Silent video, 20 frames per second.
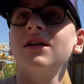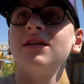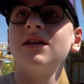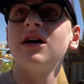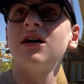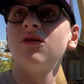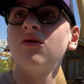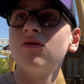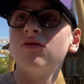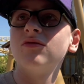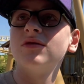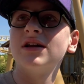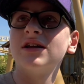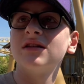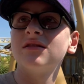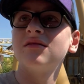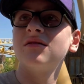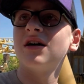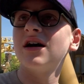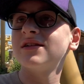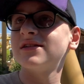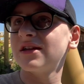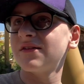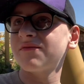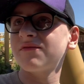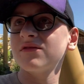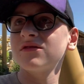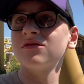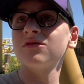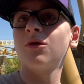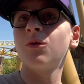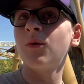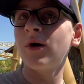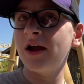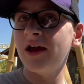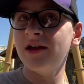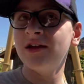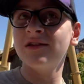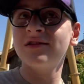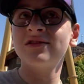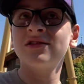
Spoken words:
they're all in a different way,